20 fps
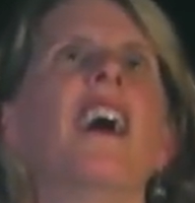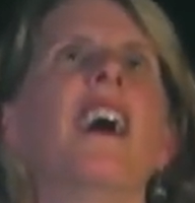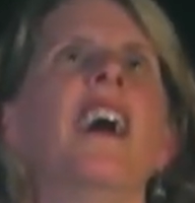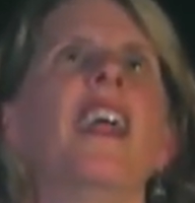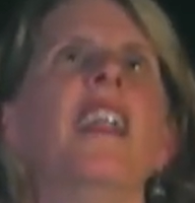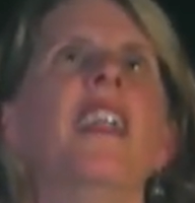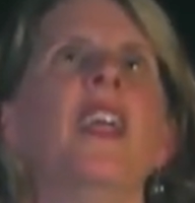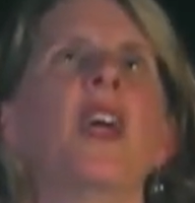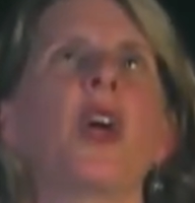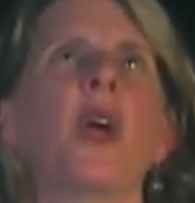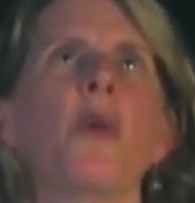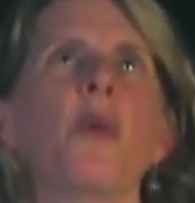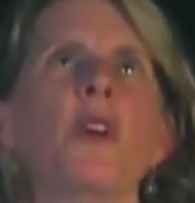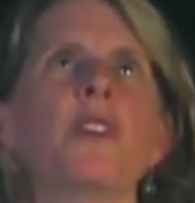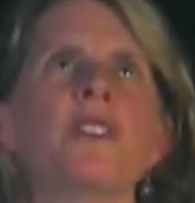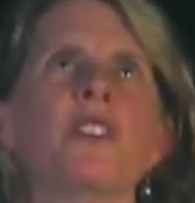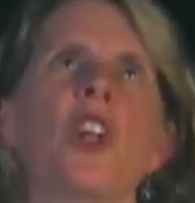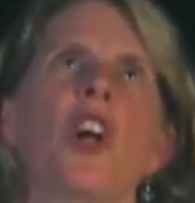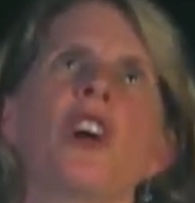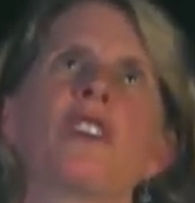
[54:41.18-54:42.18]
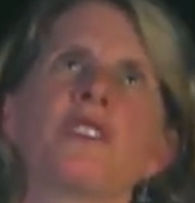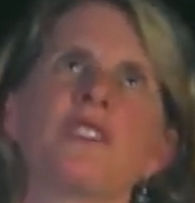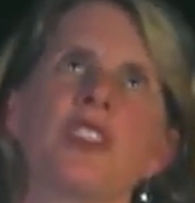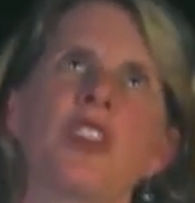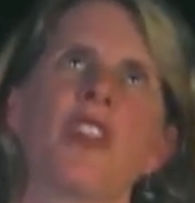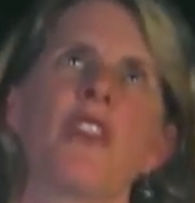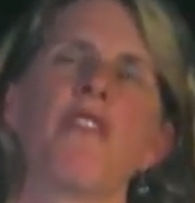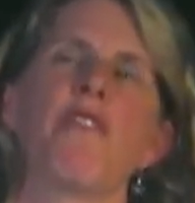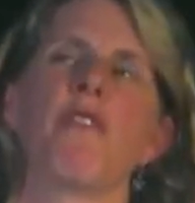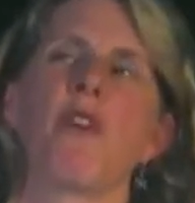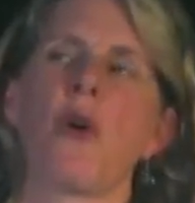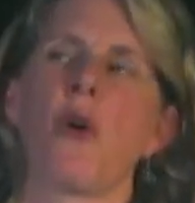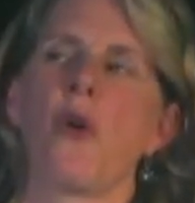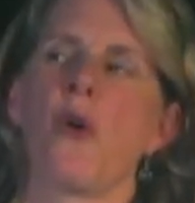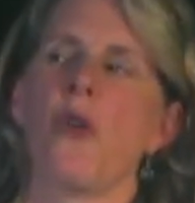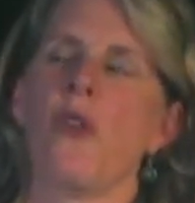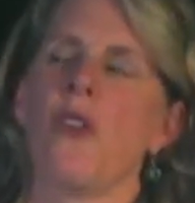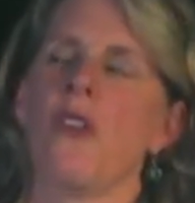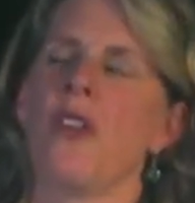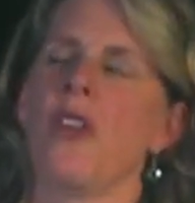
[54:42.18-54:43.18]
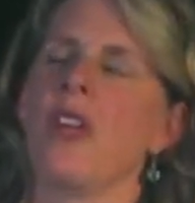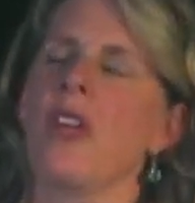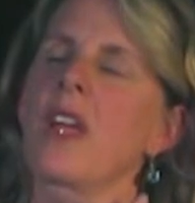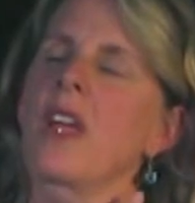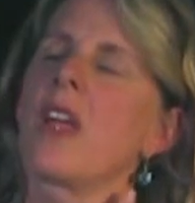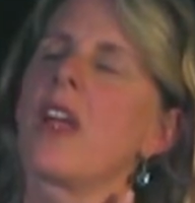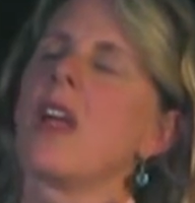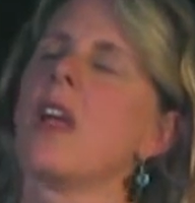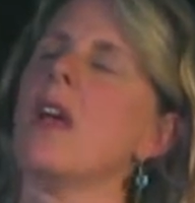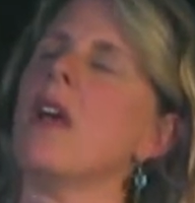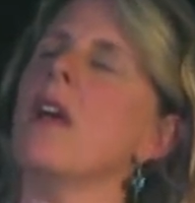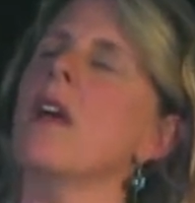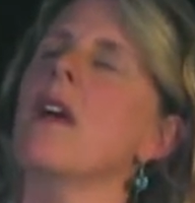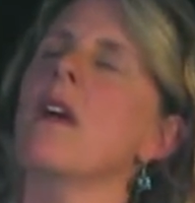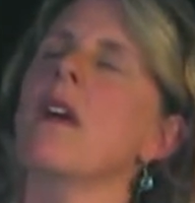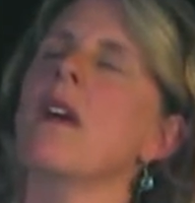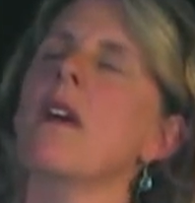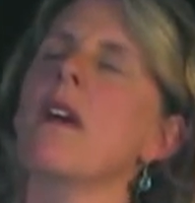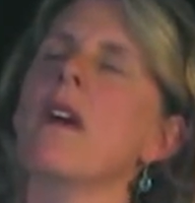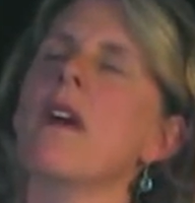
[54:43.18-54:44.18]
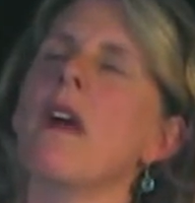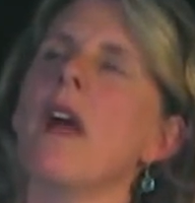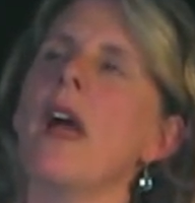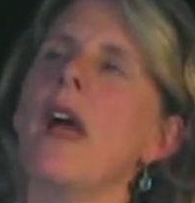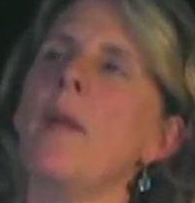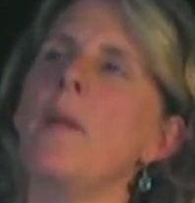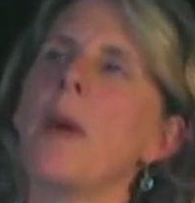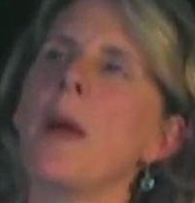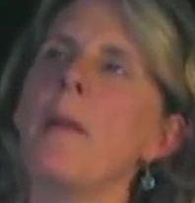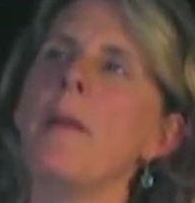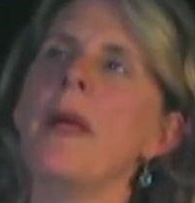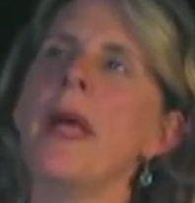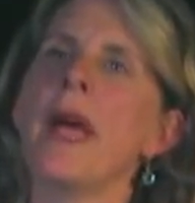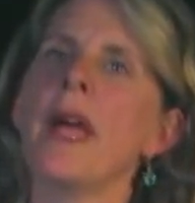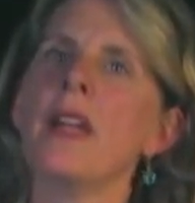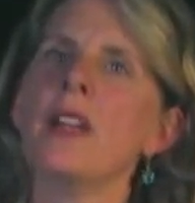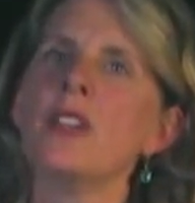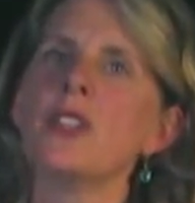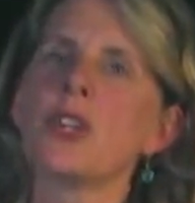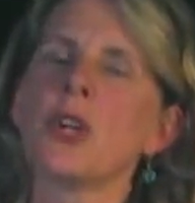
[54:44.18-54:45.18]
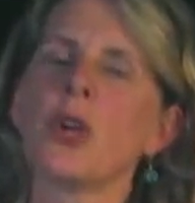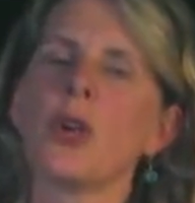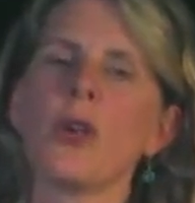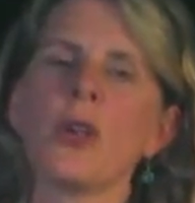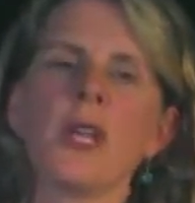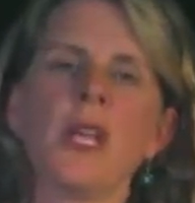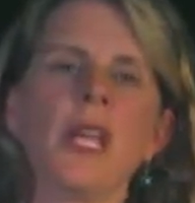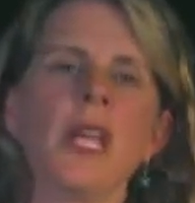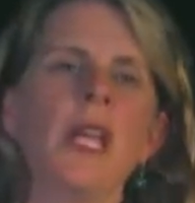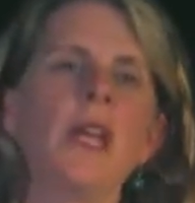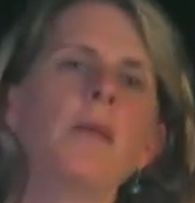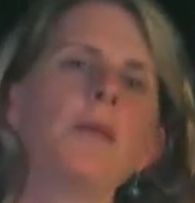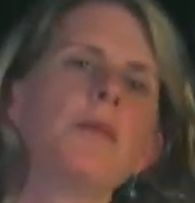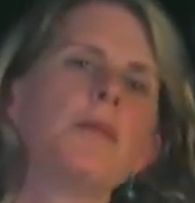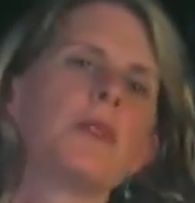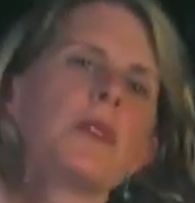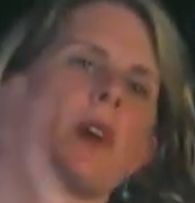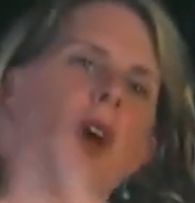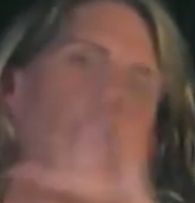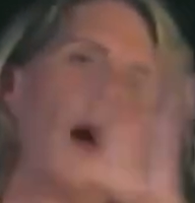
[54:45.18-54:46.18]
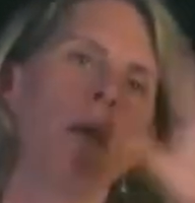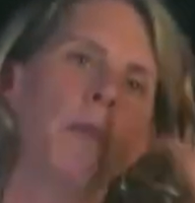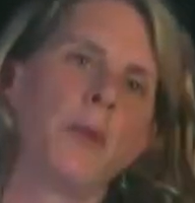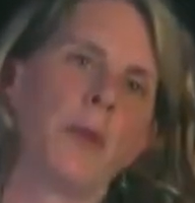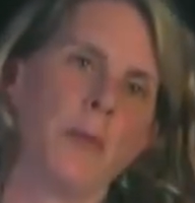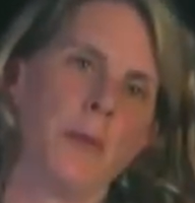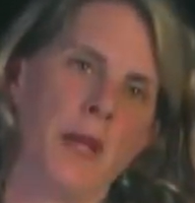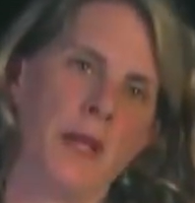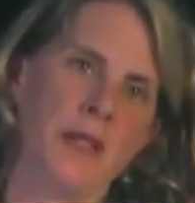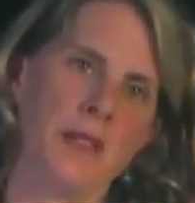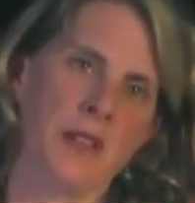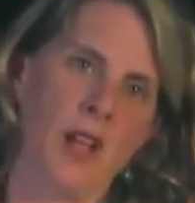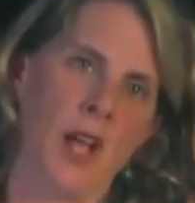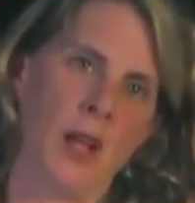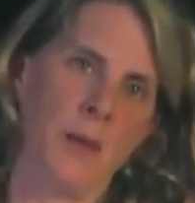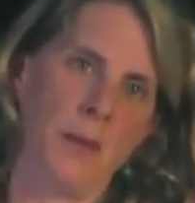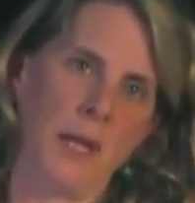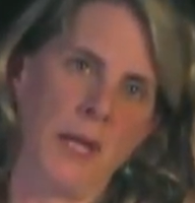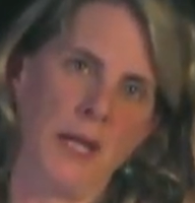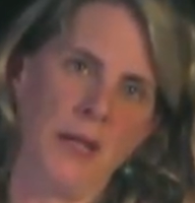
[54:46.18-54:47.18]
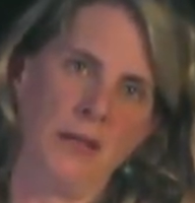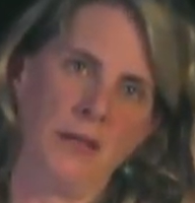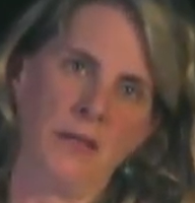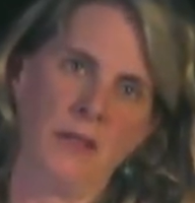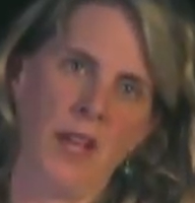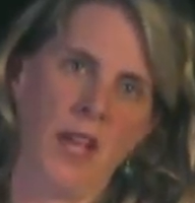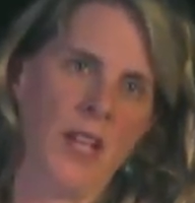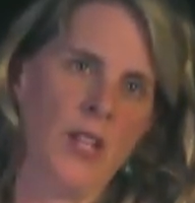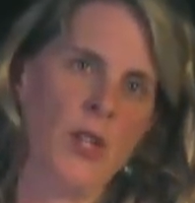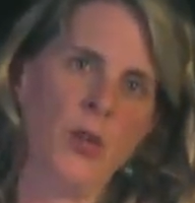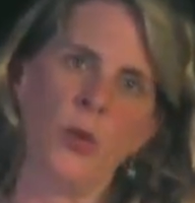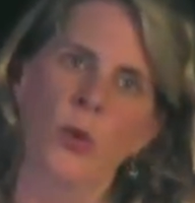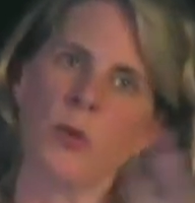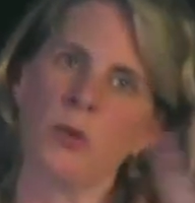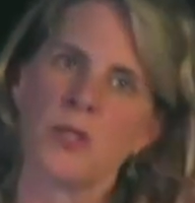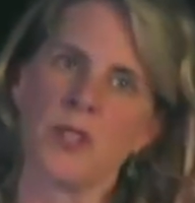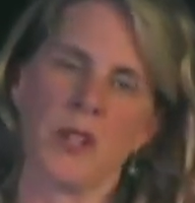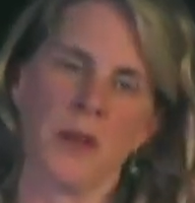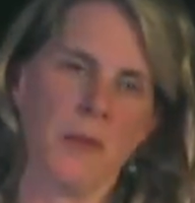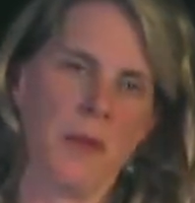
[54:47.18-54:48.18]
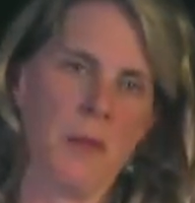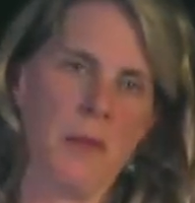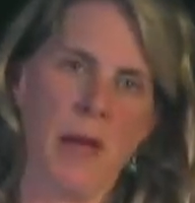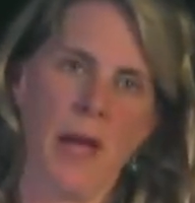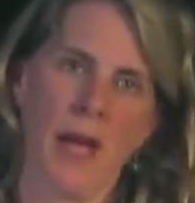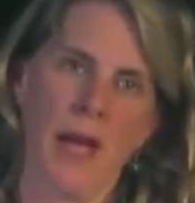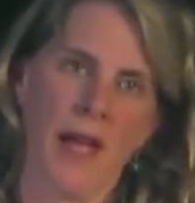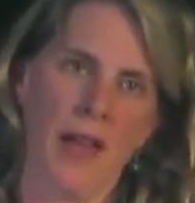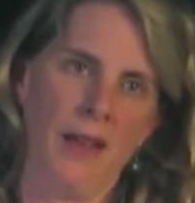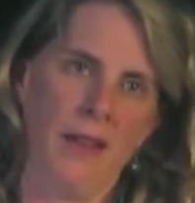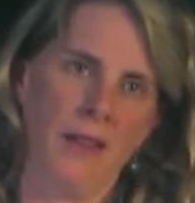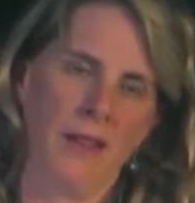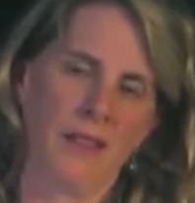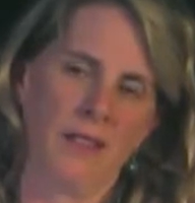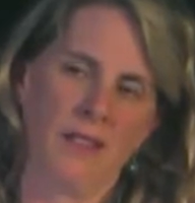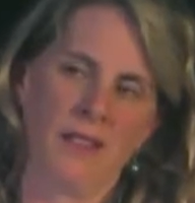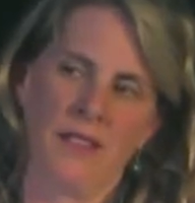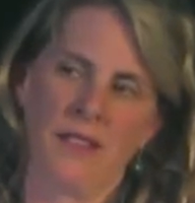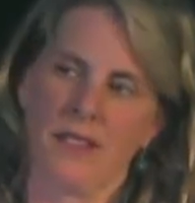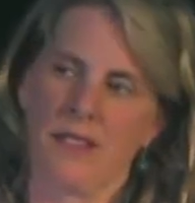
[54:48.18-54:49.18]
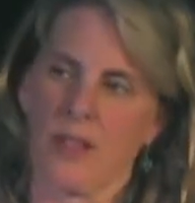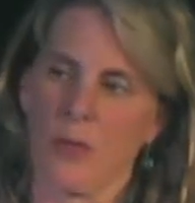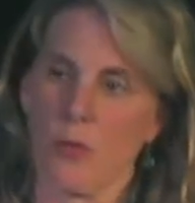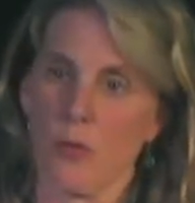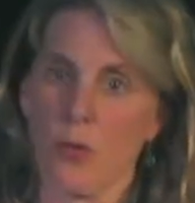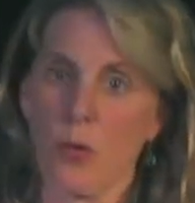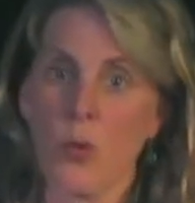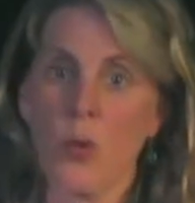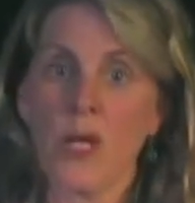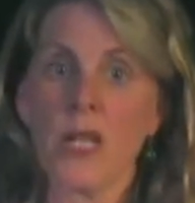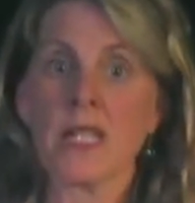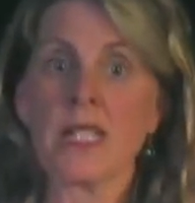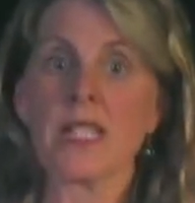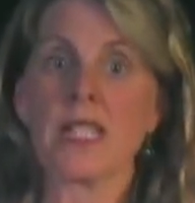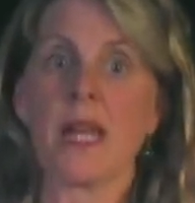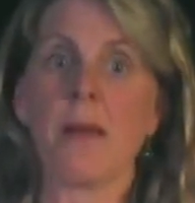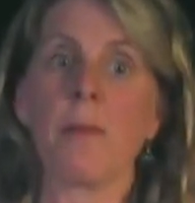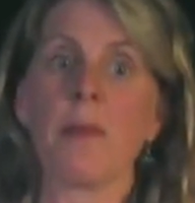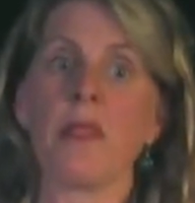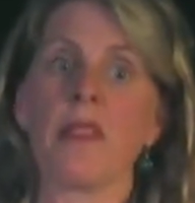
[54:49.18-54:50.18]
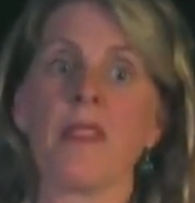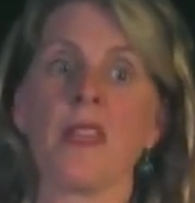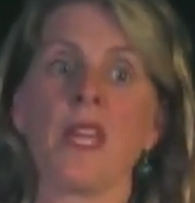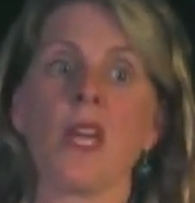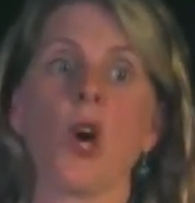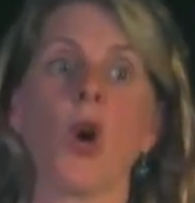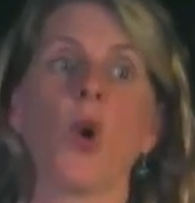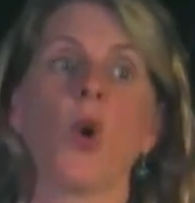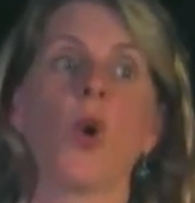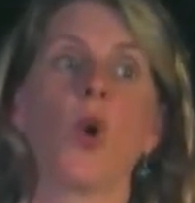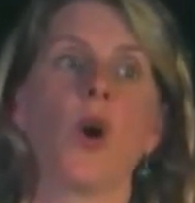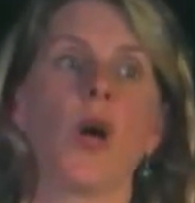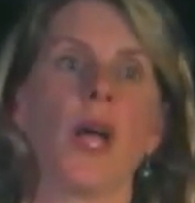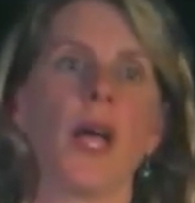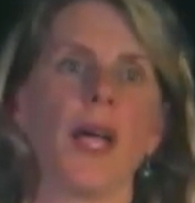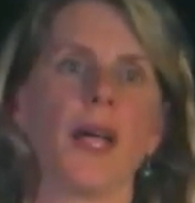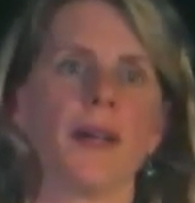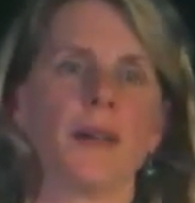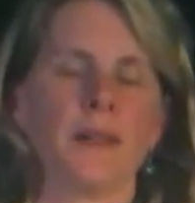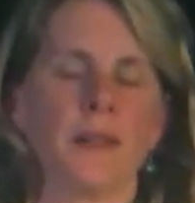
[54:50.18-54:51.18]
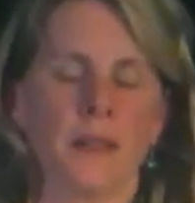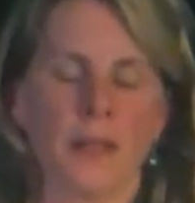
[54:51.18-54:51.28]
And there I was in Austin on the phone, and my manager heaped compliments on me. I knew it was going to be bad. Ruinous empathy ahoy.